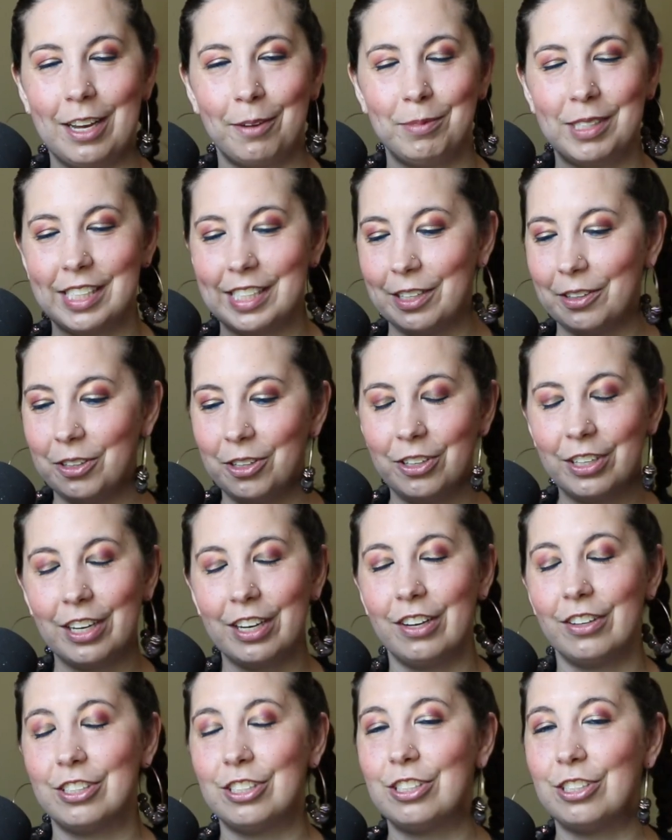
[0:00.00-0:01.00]
I'm still
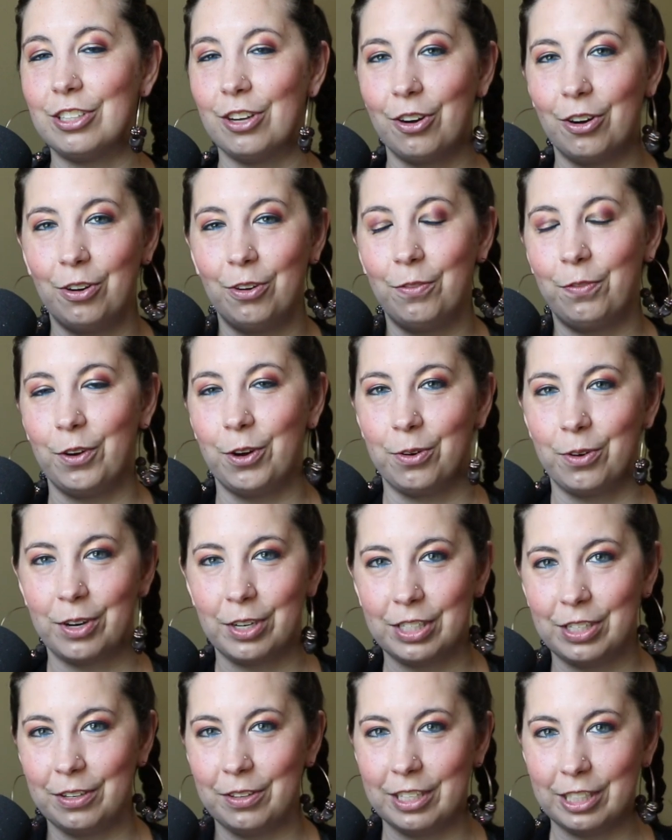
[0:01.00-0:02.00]
looking so
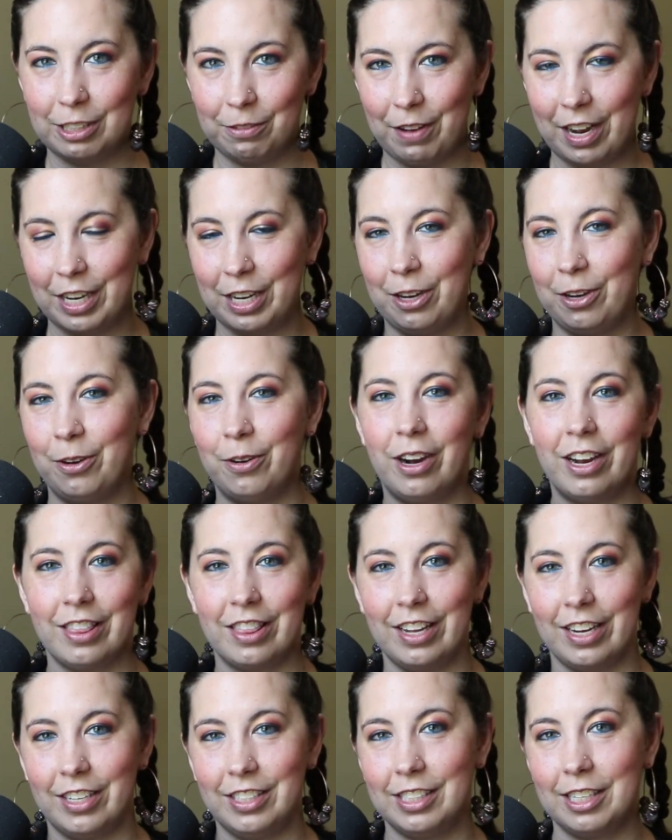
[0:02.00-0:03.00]
forward to this venue. I
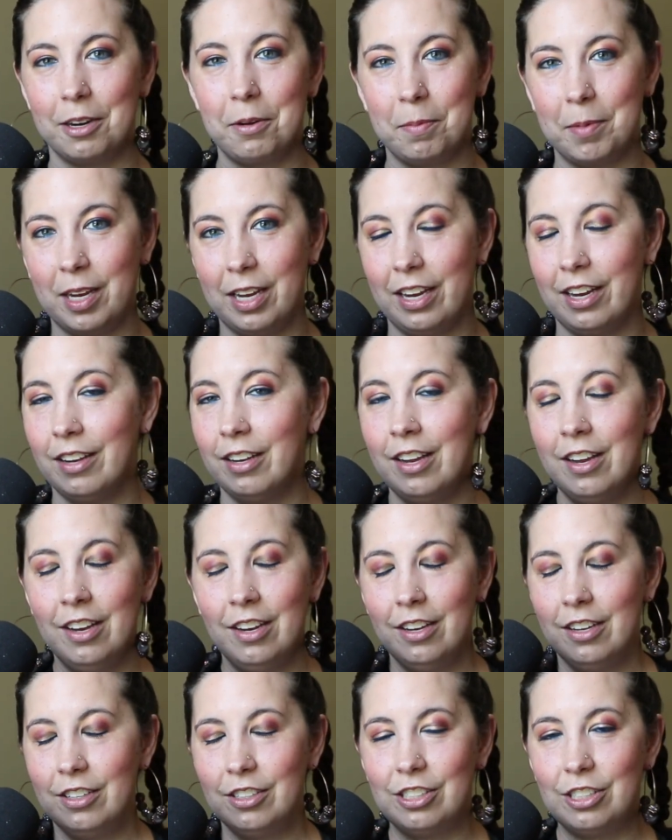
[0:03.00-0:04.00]
think it's going to be
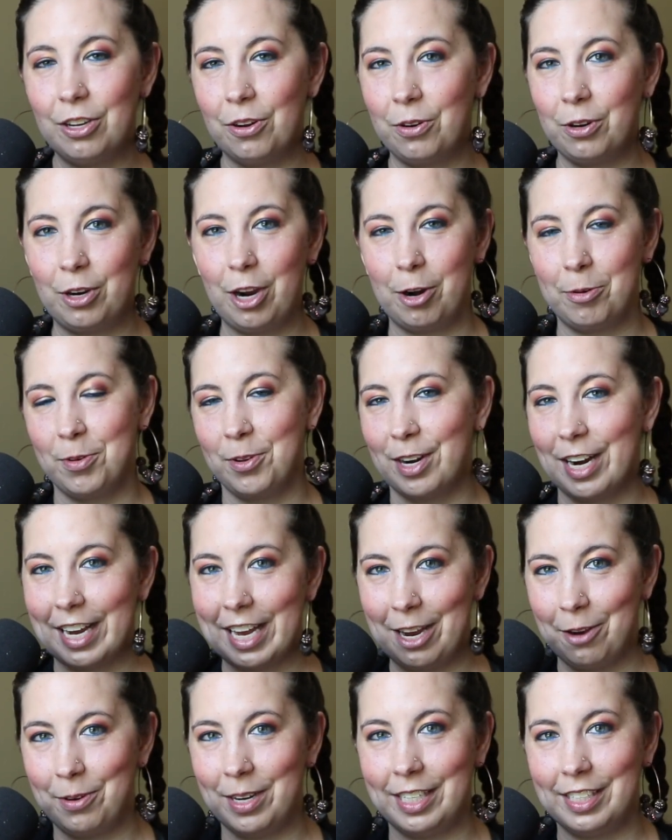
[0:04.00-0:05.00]
so incredible, and I
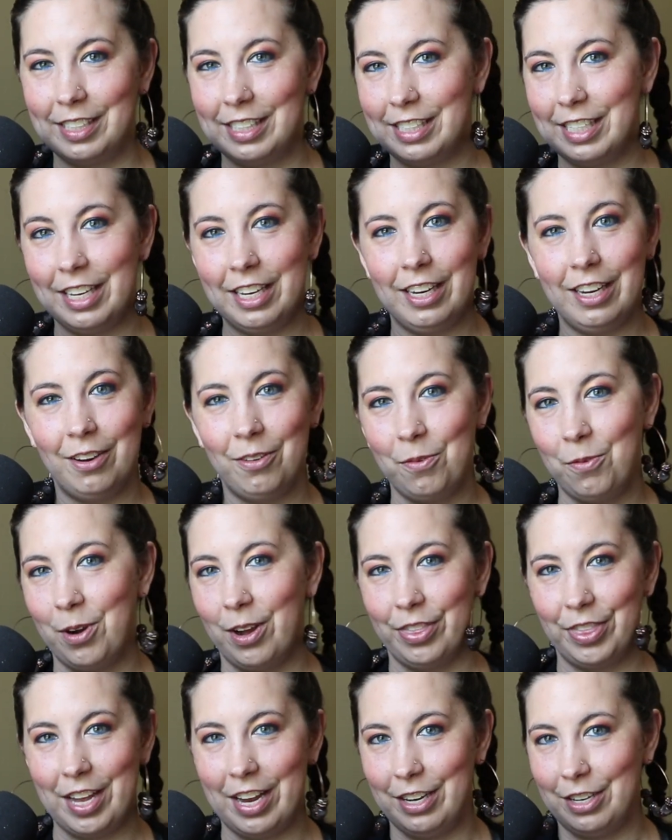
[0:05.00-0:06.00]
can't wait to see
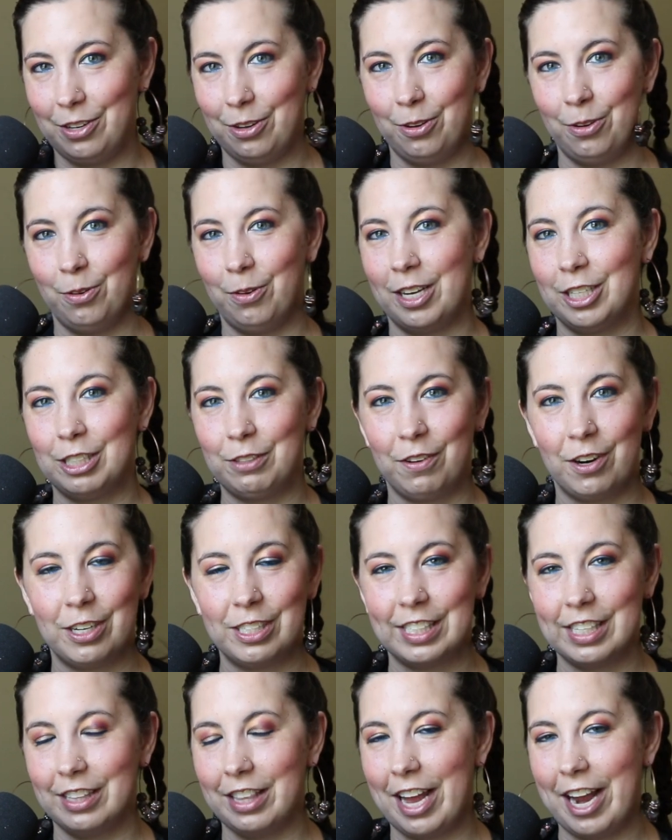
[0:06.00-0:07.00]
what they do as far
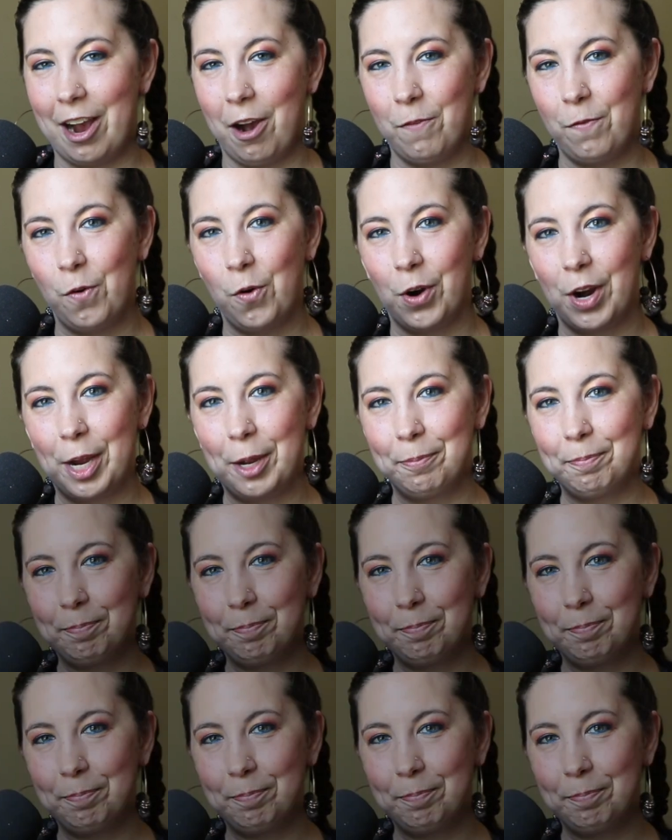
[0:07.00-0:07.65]
as the layout for it.